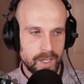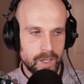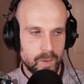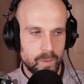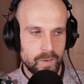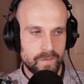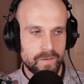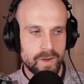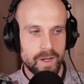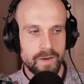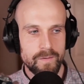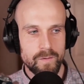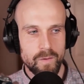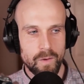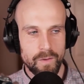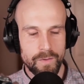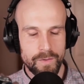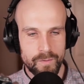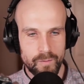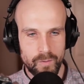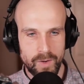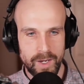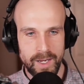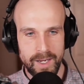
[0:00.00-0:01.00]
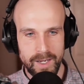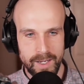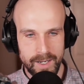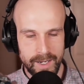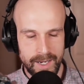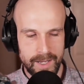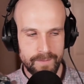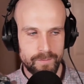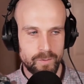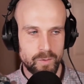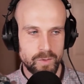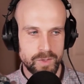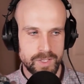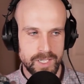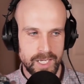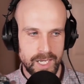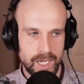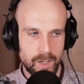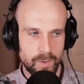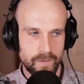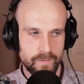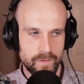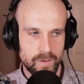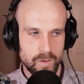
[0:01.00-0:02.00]
we've kind of got three levels here.
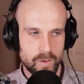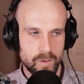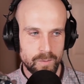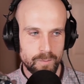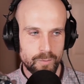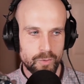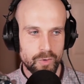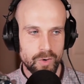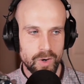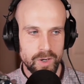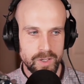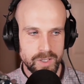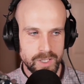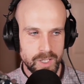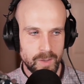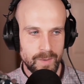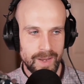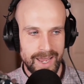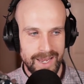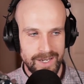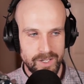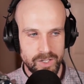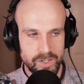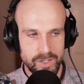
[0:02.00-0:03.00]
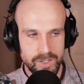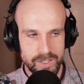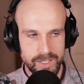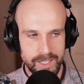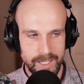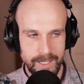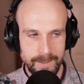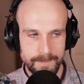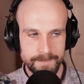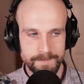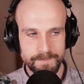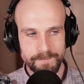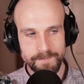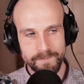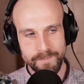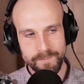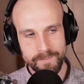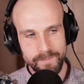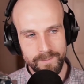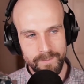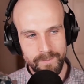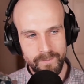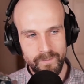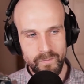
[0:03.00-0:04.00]
We've got proto-agency,
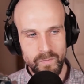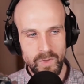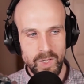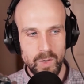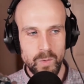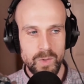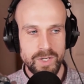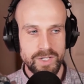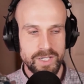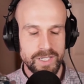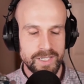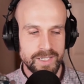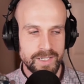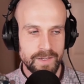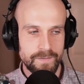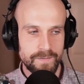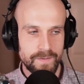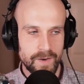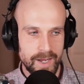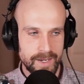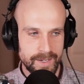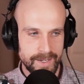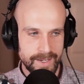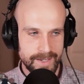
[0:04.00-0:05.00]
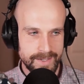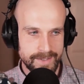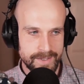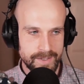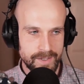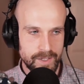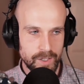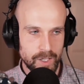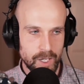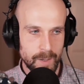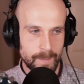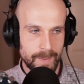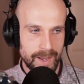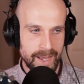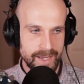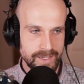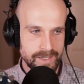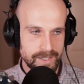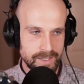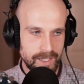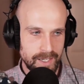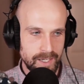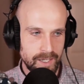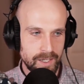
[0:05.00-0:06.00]
which is defined as the
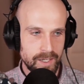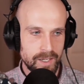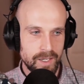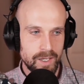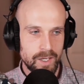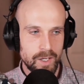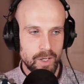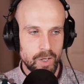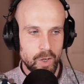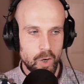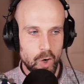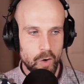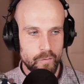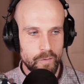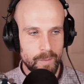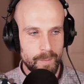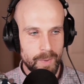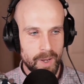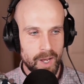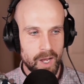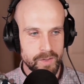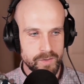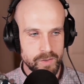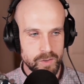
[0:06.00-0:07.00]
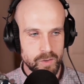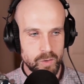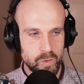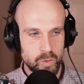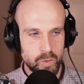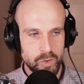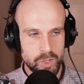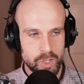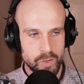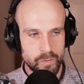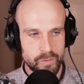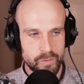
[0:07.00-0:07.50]
capacity of a particle to